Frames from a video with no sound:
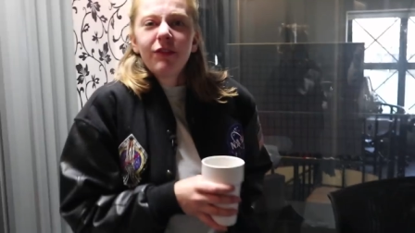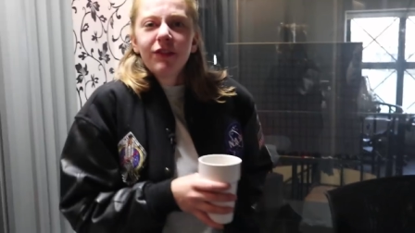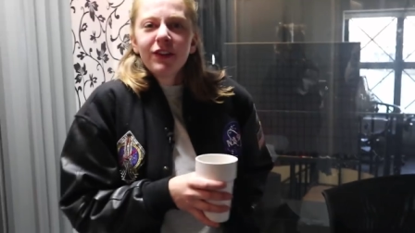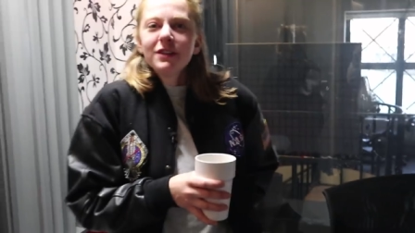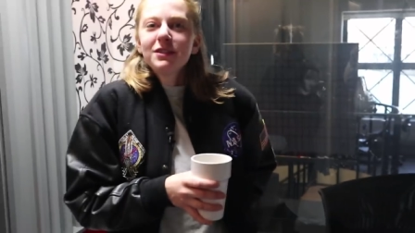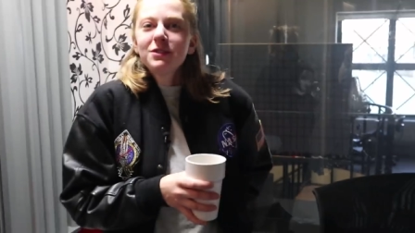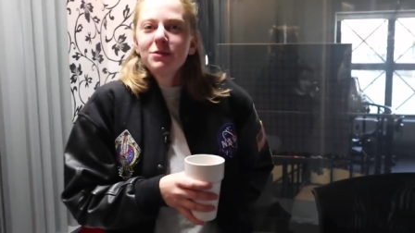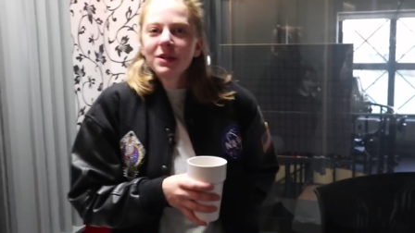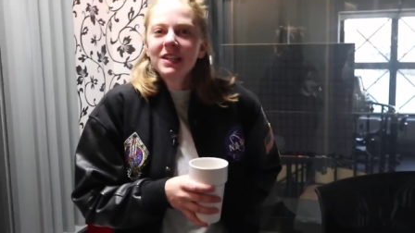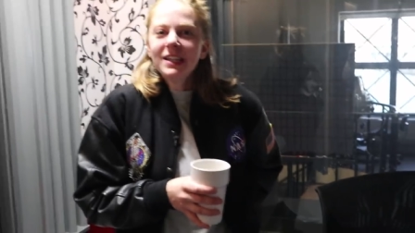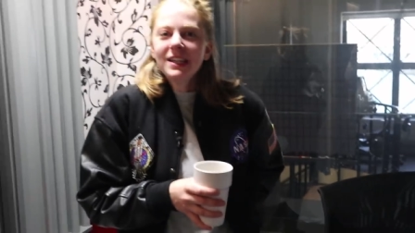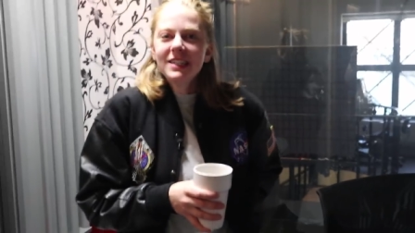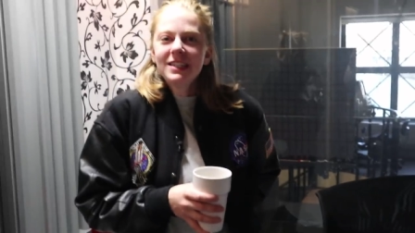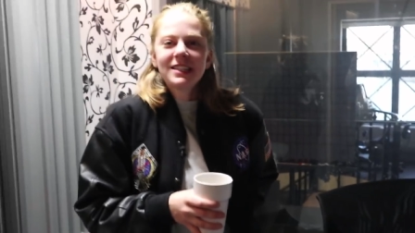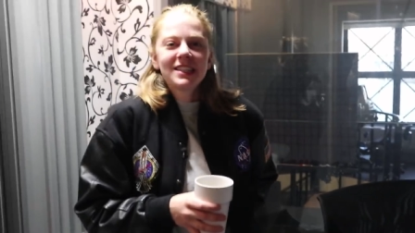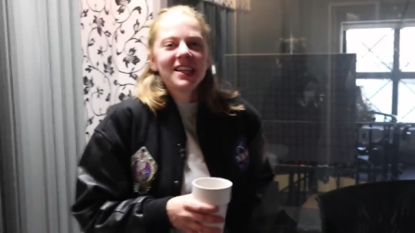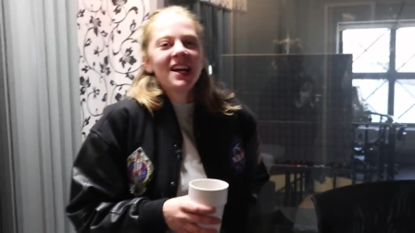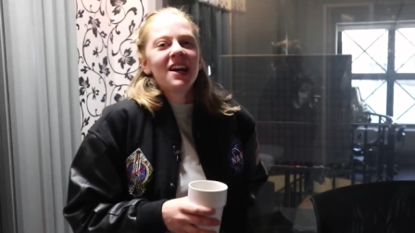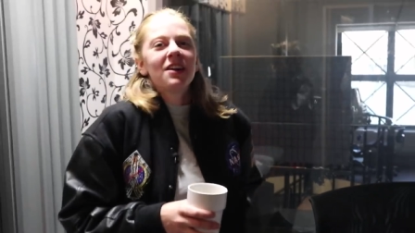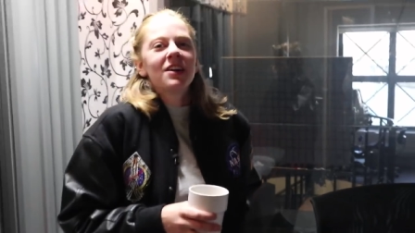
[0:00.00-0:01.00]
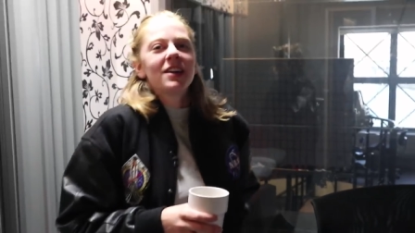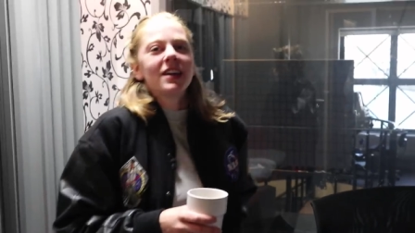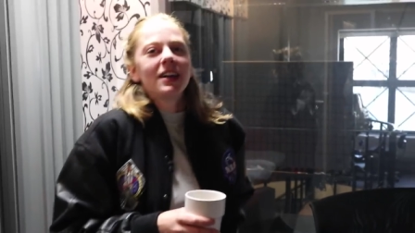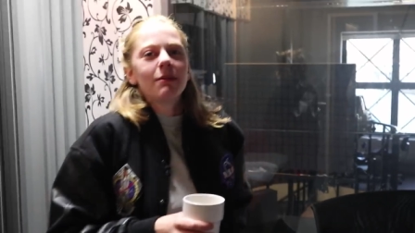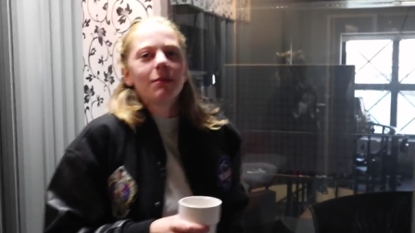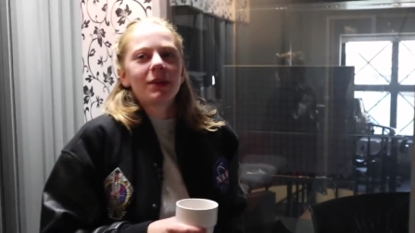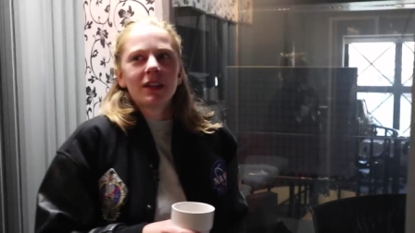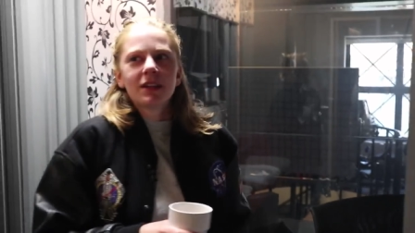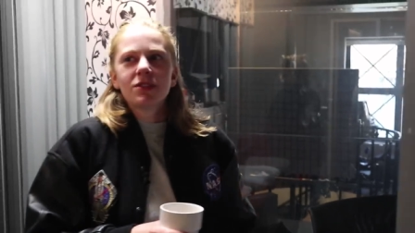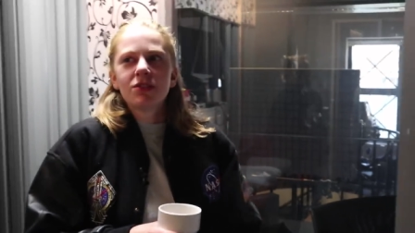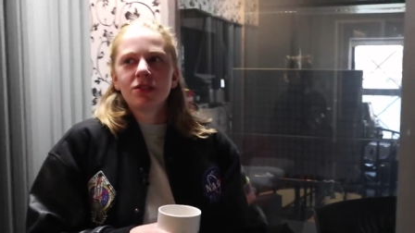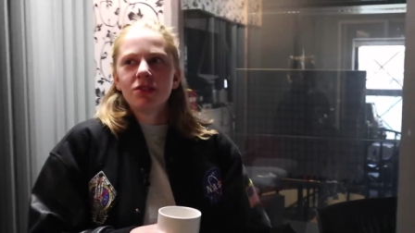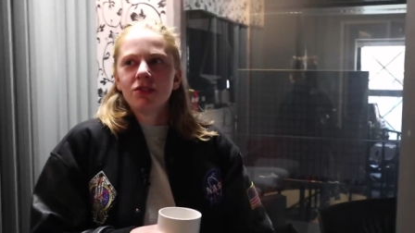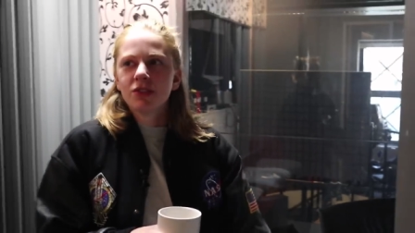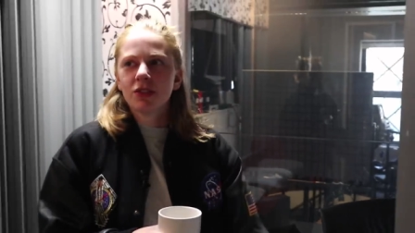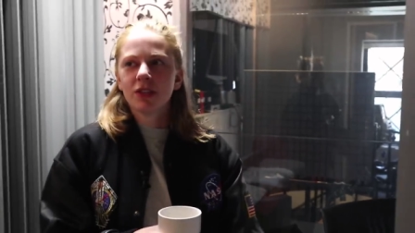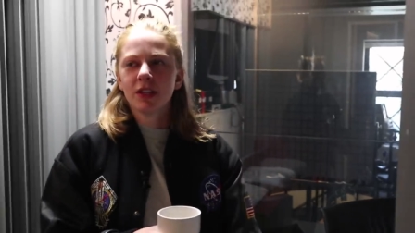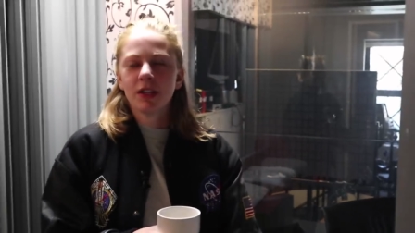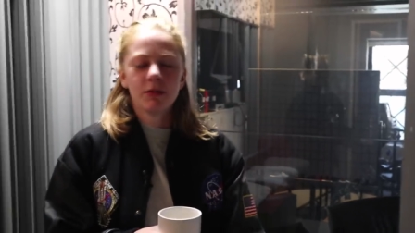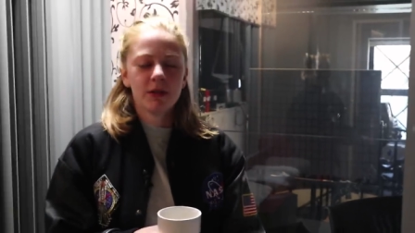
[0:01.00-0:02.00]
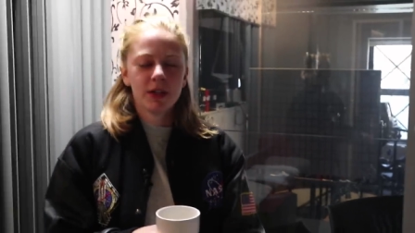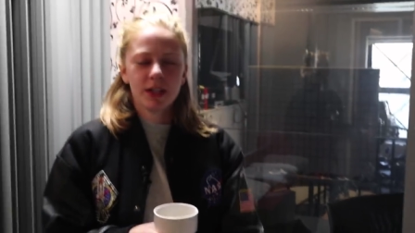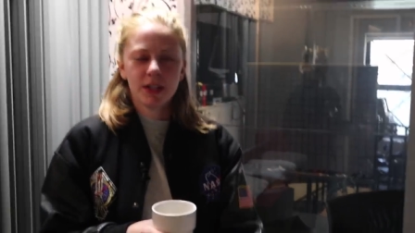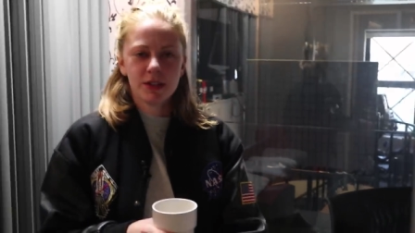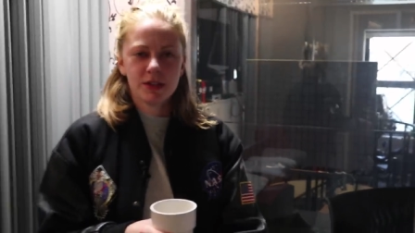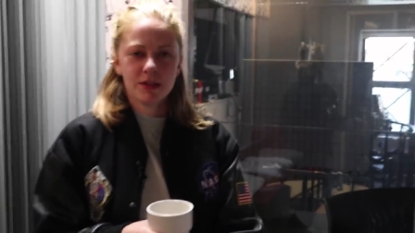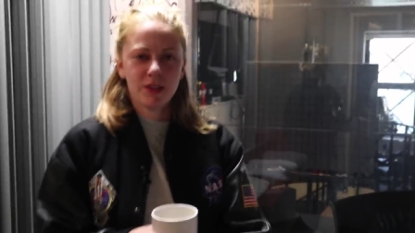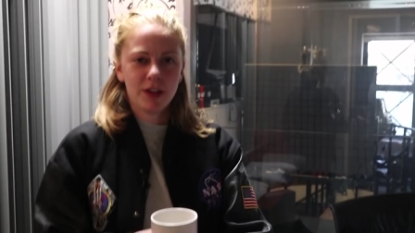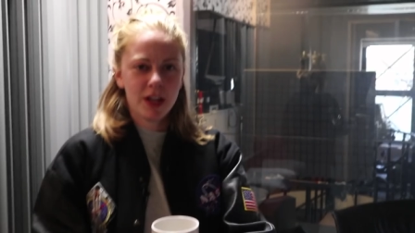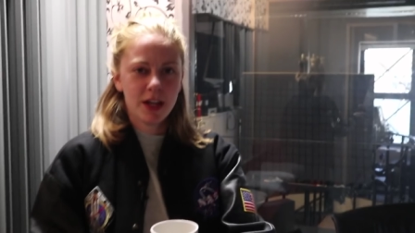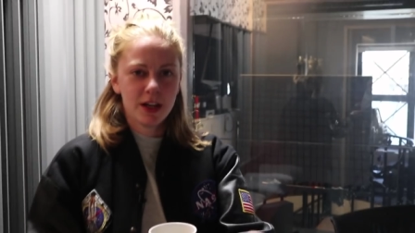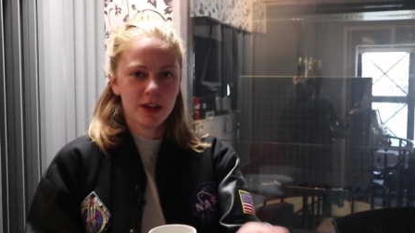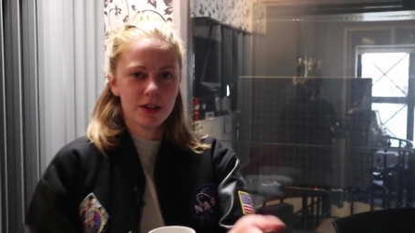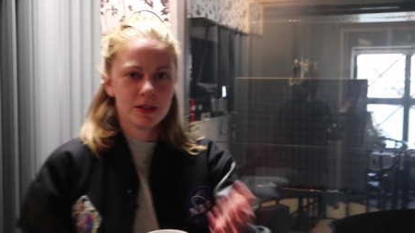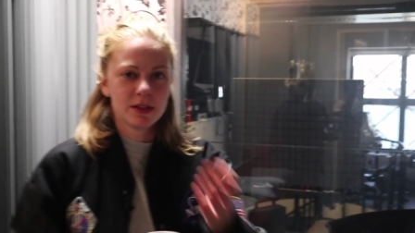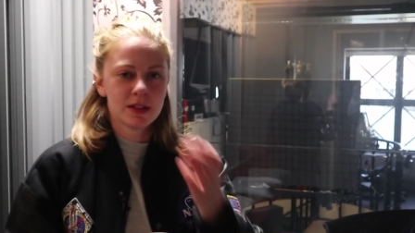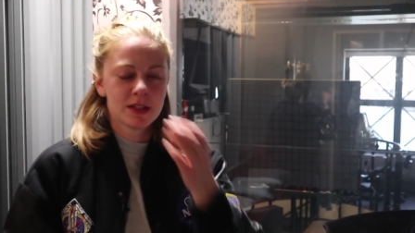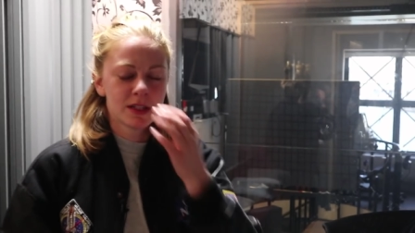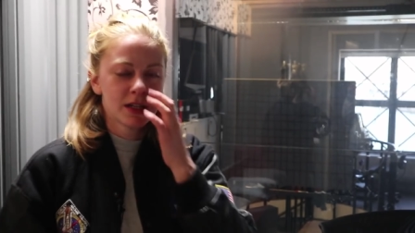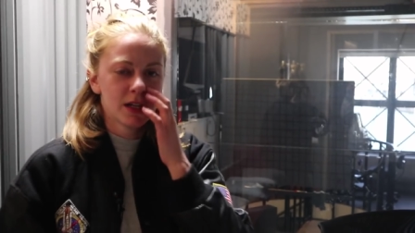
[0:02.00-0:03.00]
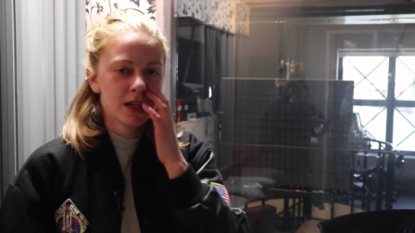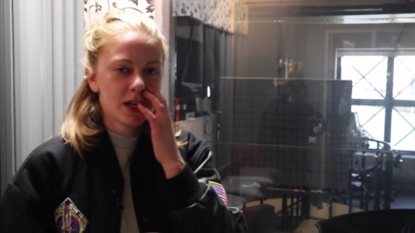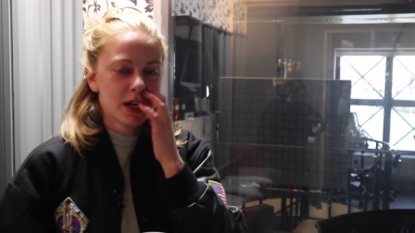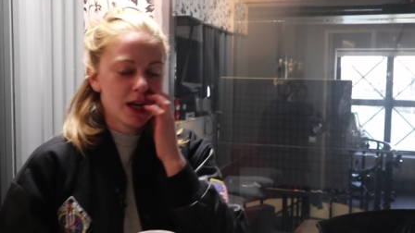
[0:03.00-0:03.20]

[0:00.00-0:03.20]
It feels really scary because usually when I do videos,